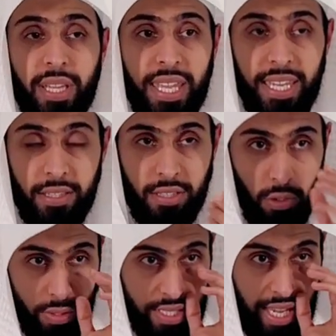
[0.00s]
will eat,
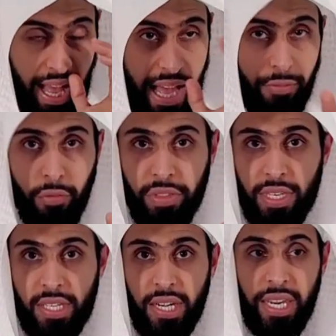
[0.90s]
it will see half of
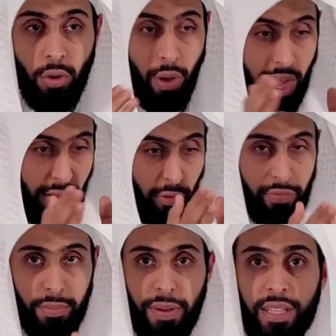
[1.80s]
the tree or half
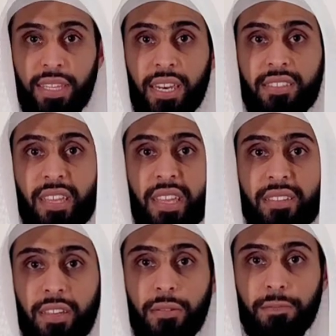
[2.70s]
of the part that it's
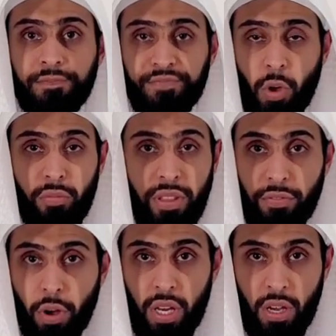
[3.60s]
eating of the
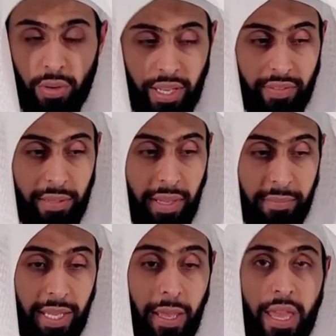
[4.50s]
fodder or whatever it may
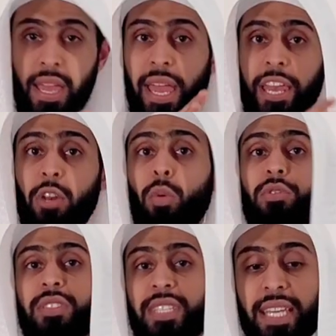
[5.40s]
be. And it
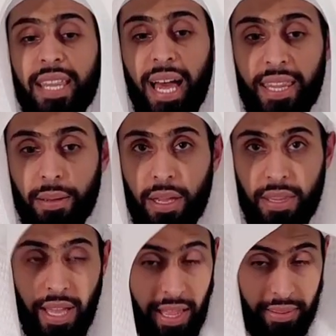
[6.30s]
won't see the other
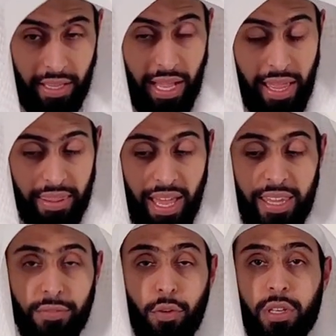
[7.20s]

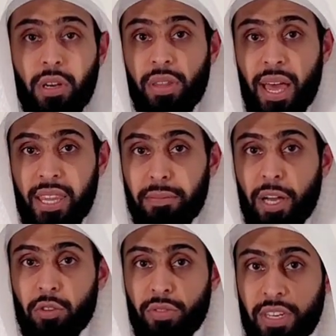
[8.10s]
fodder or the other
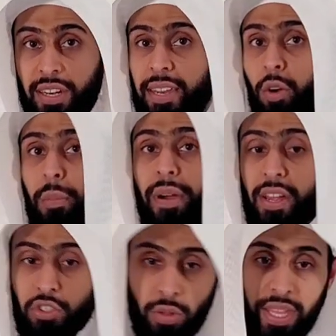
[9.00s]
part of the tree or
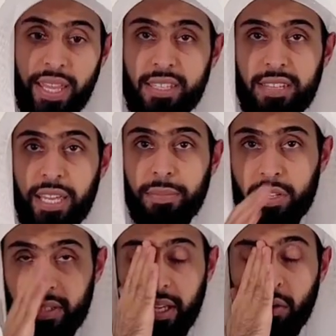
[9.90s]
branch on the other side
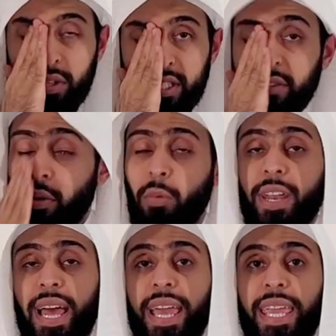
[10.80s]
because it can only see from
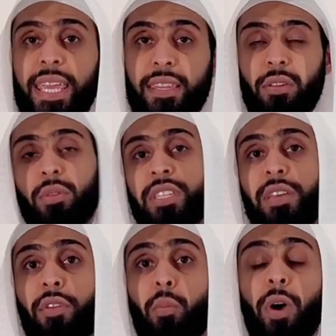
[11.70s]
one eye. You can only
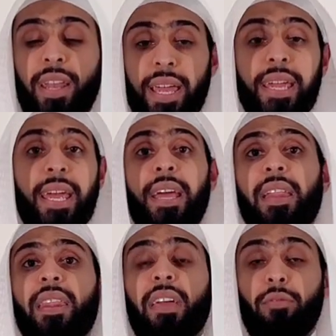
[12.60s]
see from one eye.
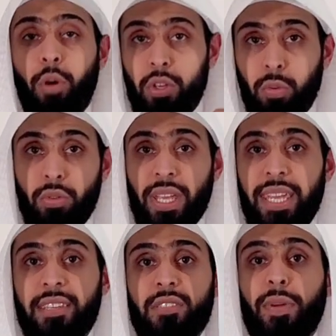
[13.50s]
Therefore, it won't
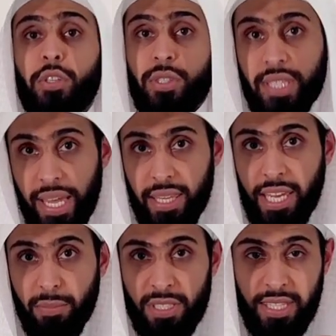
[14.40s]
eat as much as the other
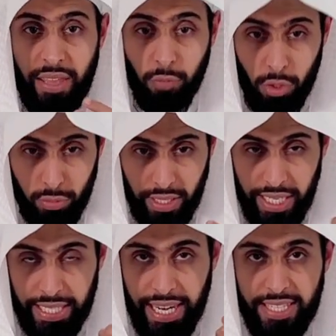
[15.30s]
animals. Therefore, it will
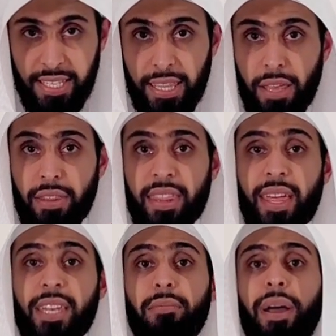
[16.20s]
eat less, and
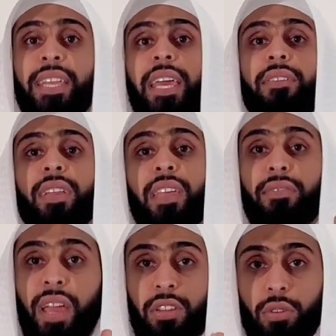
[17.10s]
that might have an
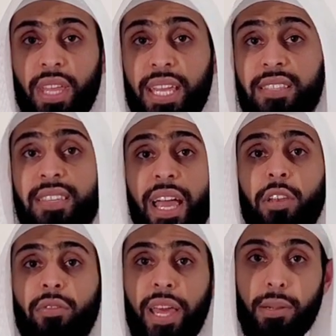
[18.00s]
effect on the
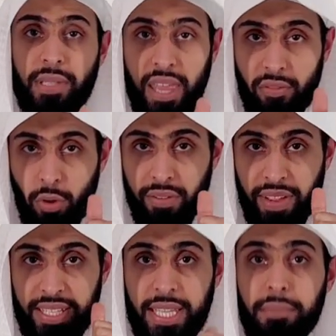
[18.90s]
inside of the animal, therefore
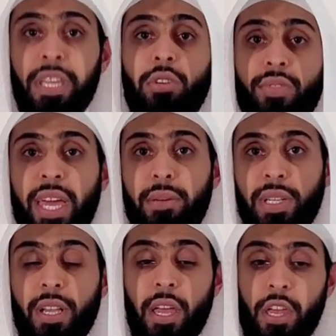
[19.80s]
affecting the meat of the
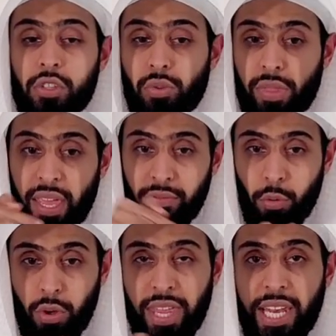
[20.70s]
animal. So
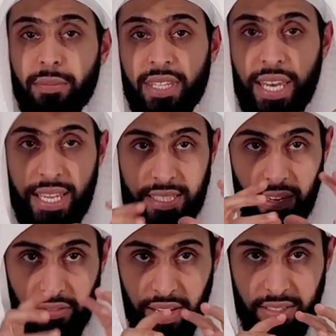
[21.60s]
therefore, the animal that has an
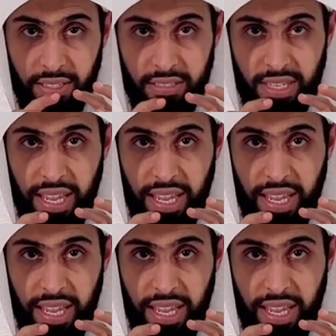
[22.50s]
effect in its